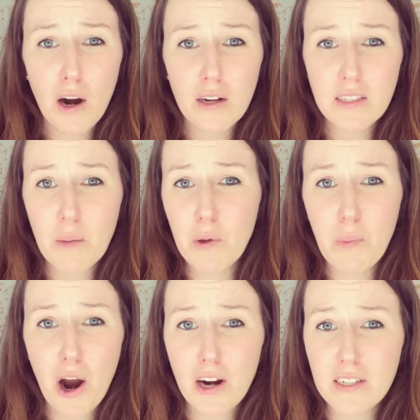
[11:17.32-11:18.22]
double
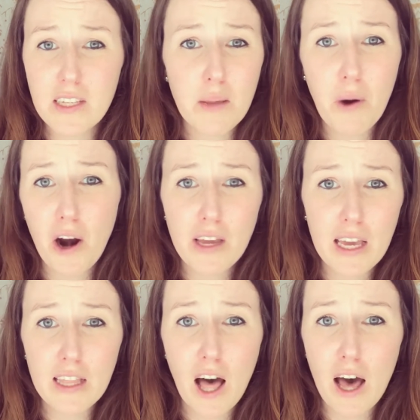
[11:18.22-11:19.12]
parked in the
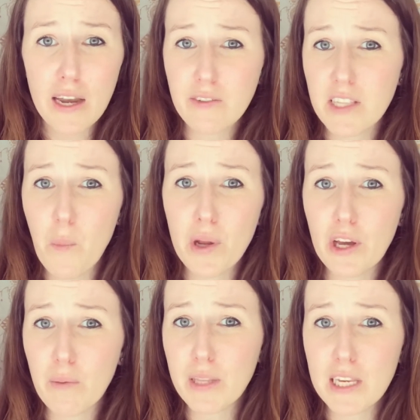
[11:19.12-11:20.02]
parking lot. If someone
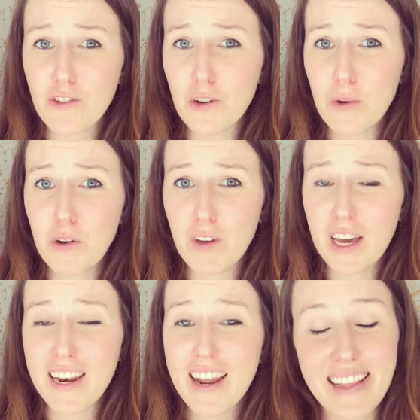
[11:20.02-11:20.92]
could please remove
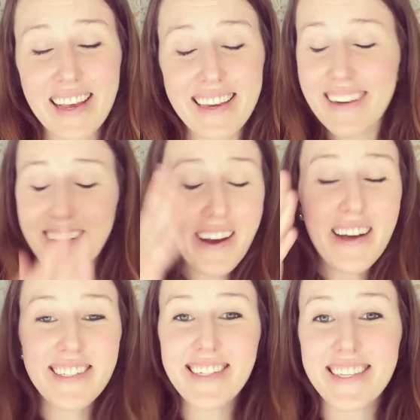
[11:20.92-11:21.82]
it." Like,
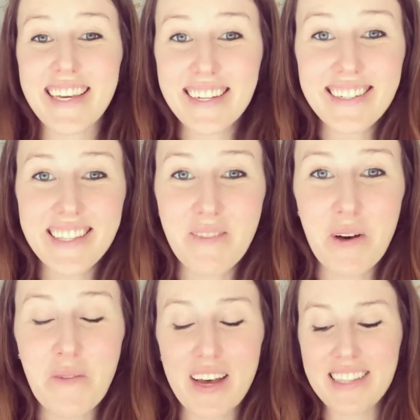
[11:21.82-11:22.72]
it just kills the
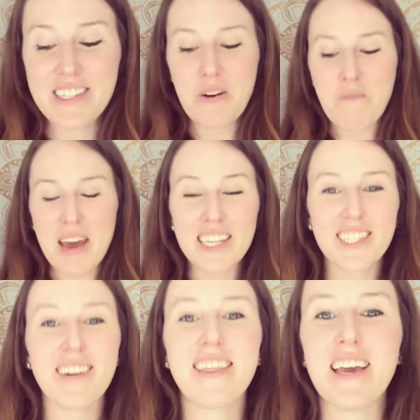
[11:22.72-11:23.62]
moment. So make
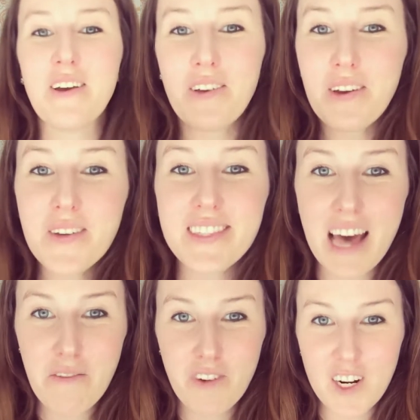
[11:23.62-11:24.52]
sure that you use
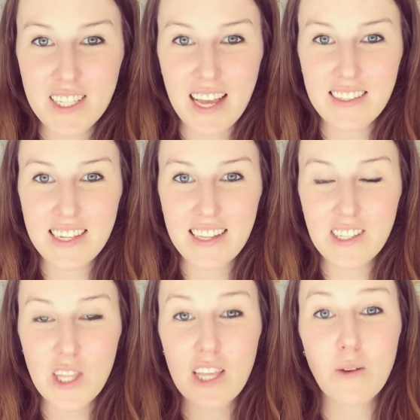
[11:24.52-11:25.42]
that first sentence,
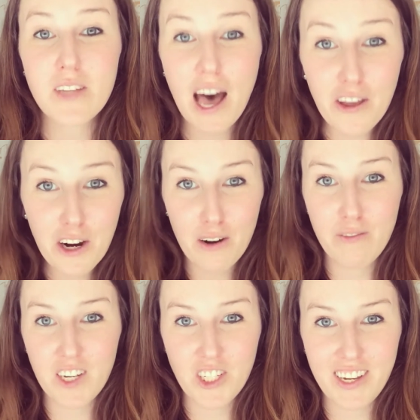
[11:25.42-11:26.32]
that you tell your
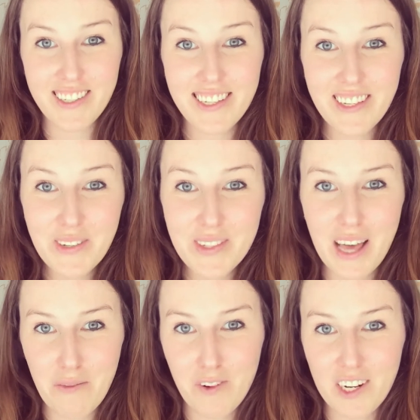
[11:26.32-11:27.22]
officiant to use
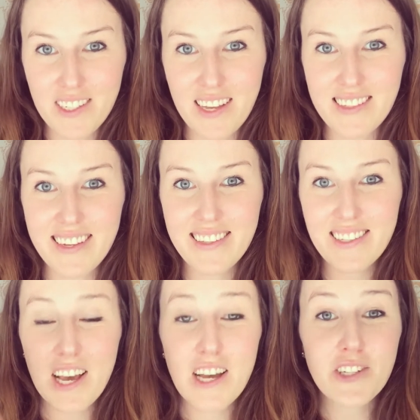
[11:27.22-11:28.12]
that first sentence
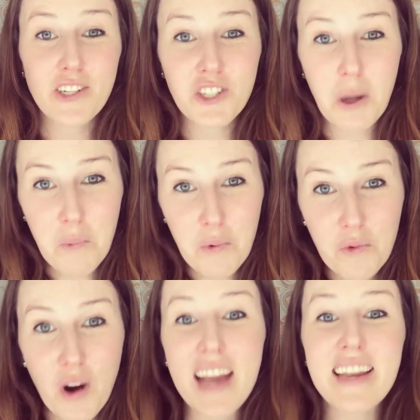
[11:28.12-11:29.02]
to jump
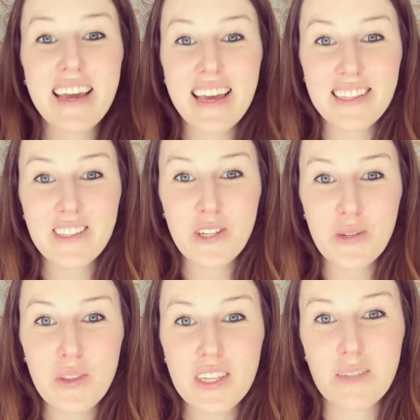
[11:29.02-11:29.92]
right
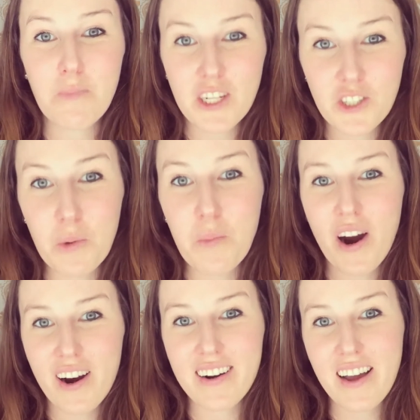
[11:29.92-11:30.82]
into the special
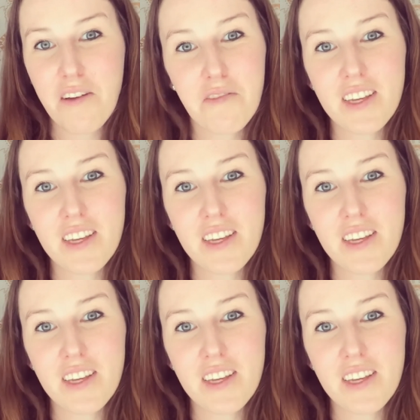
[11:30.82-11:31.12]
part of the